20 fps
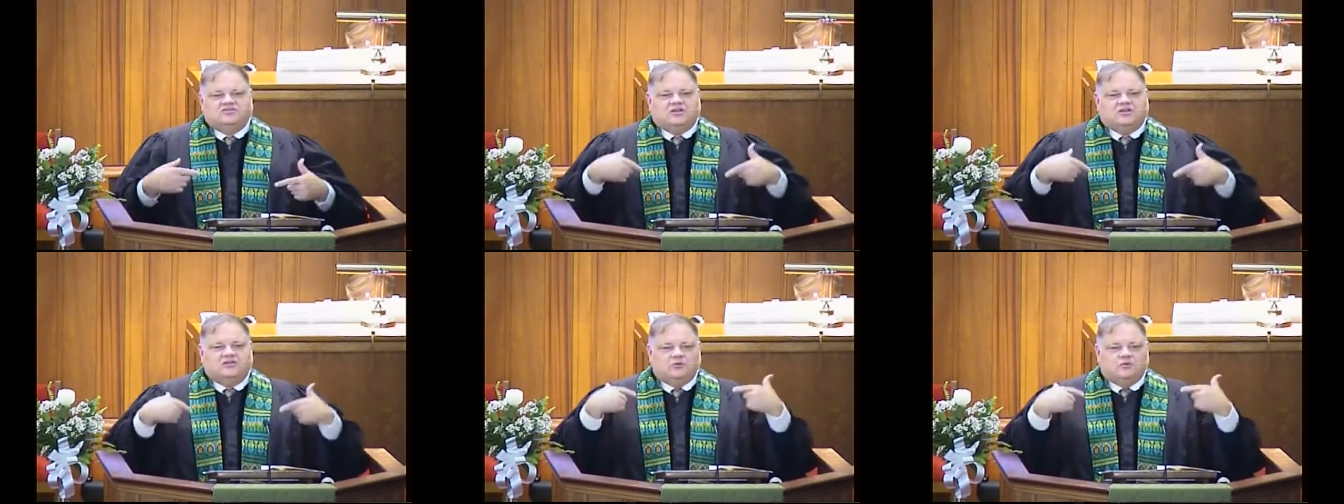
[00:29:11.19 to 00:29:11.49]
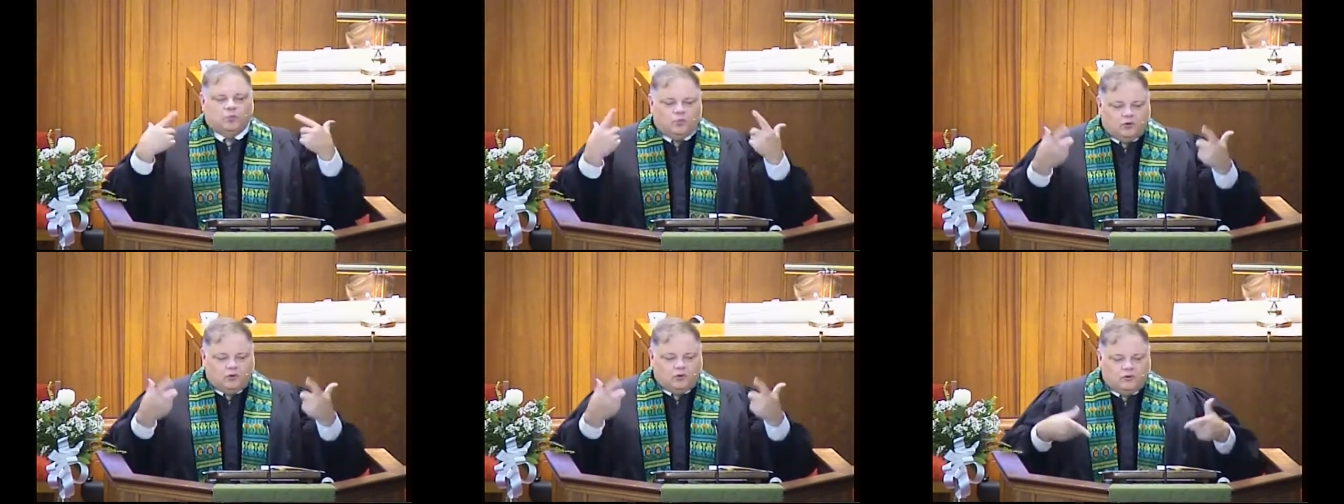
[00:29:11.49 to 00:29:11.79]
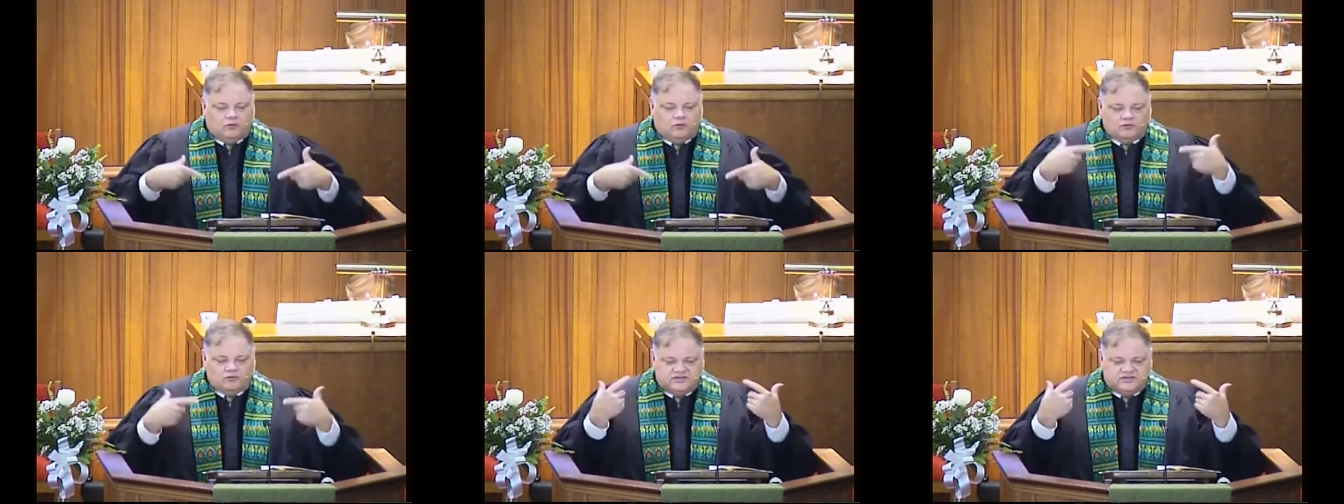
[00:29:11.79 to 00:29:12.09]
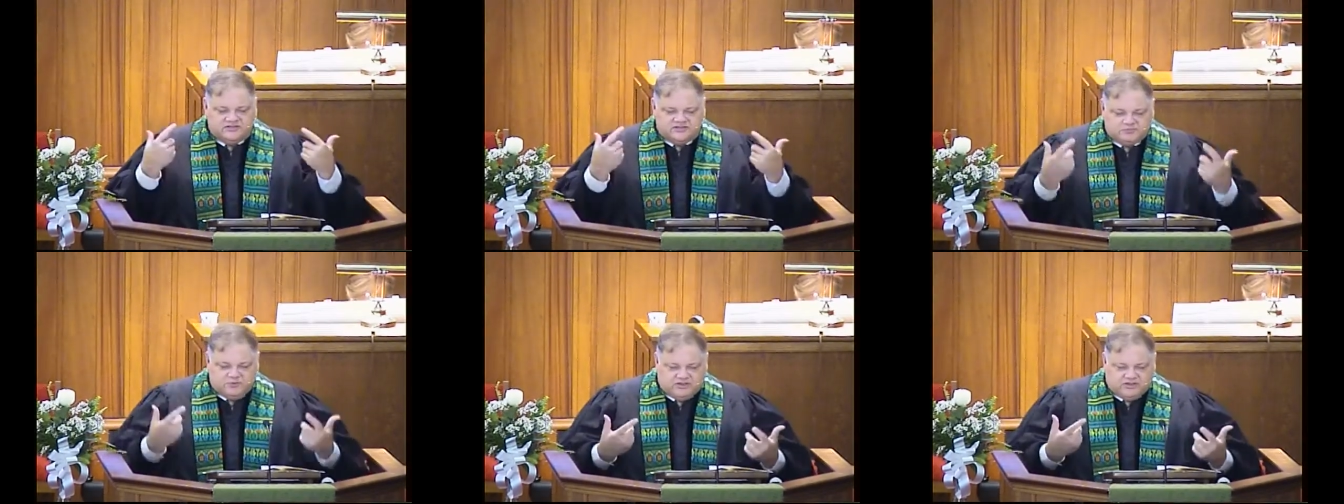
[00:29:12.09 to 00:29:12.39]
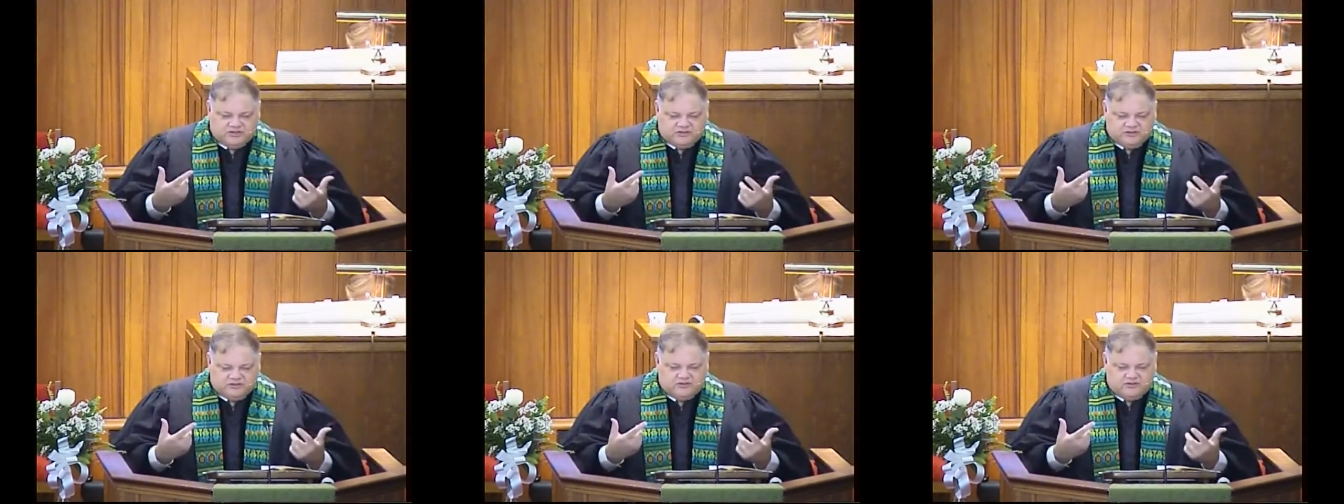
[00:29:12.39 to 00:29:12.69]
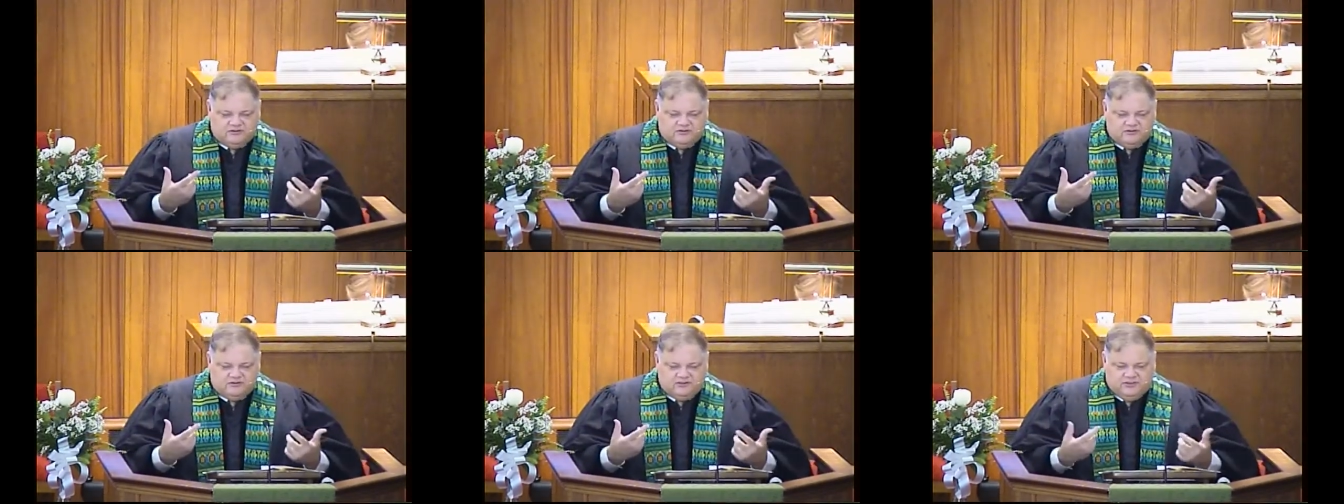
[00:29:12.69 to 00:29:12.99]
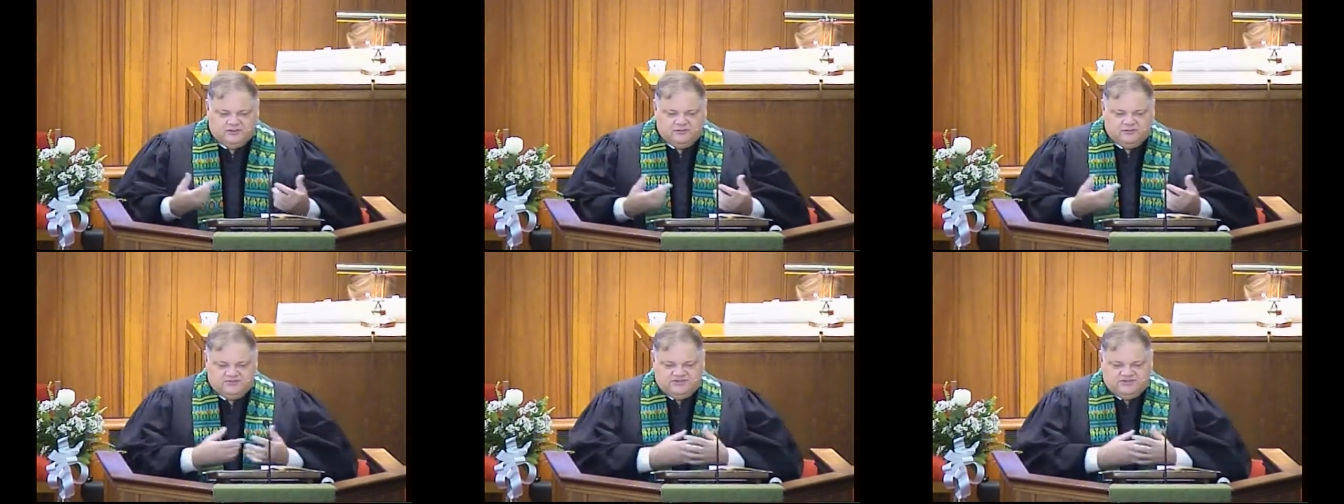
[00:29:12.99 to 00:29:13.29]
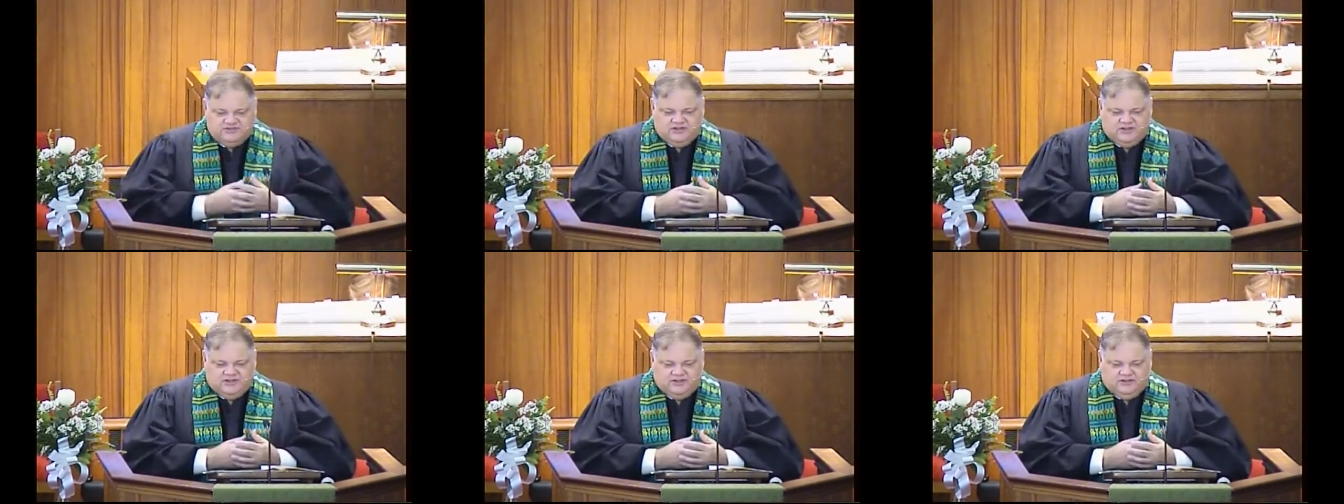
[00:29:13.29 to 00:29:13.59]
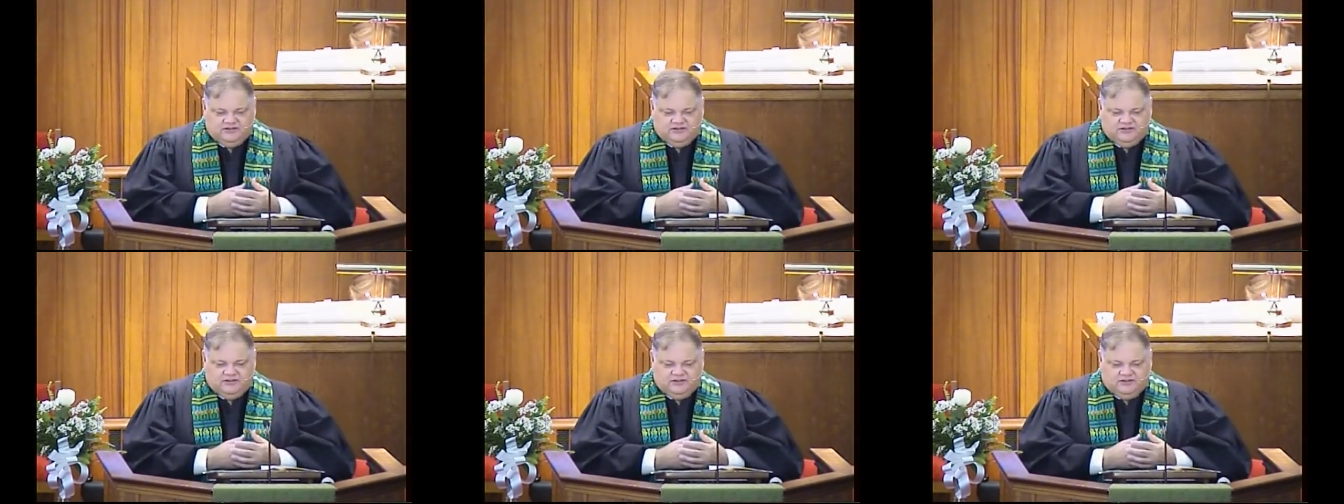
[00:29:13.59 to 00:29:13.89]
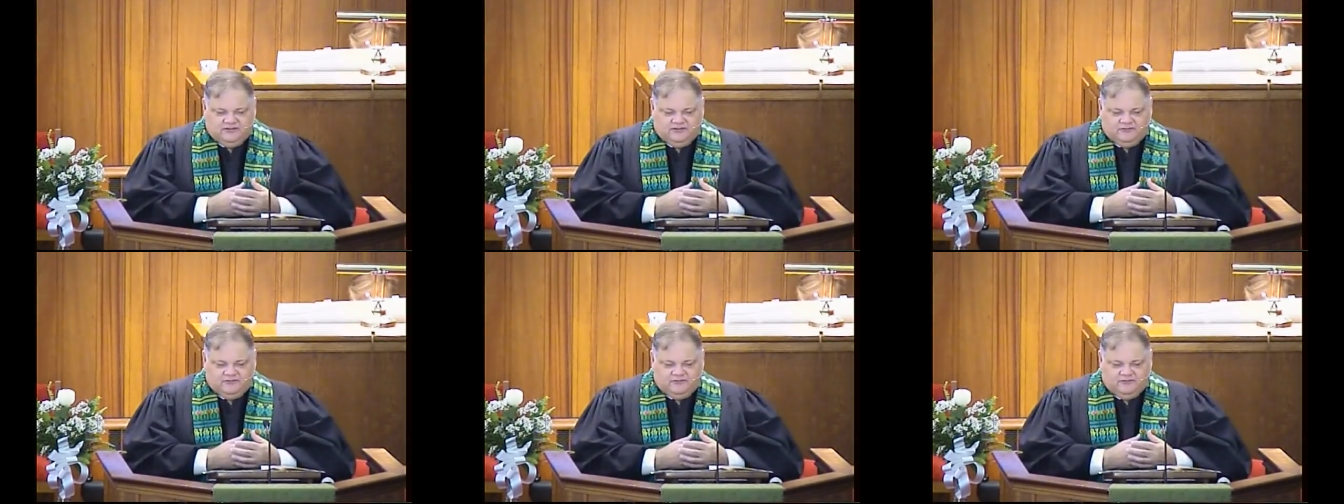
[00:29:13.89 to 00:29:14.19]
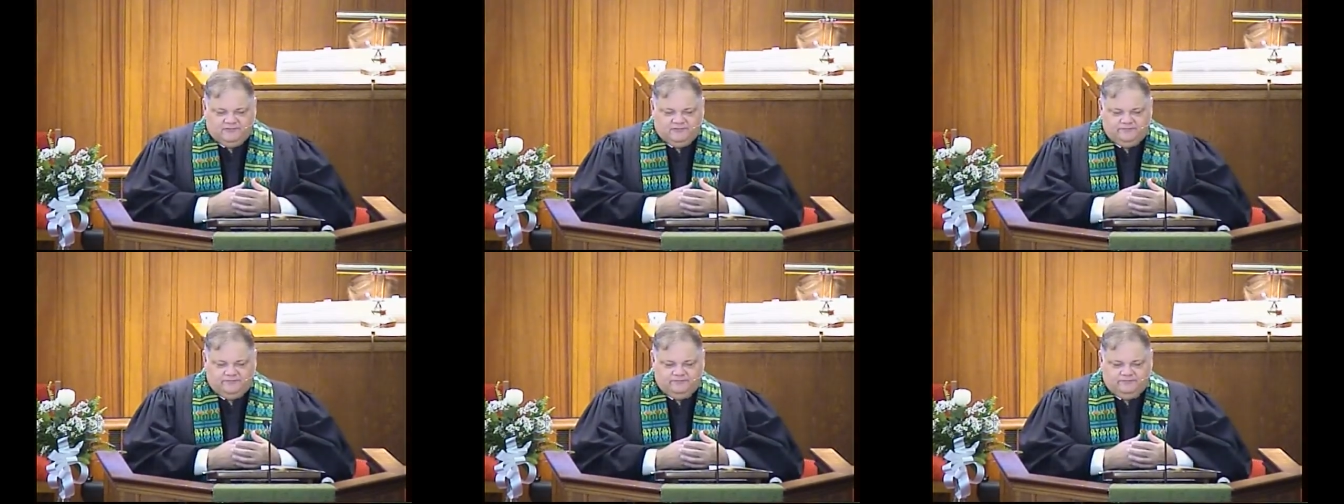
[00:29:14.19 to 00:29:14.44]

and the world is being turned upside down.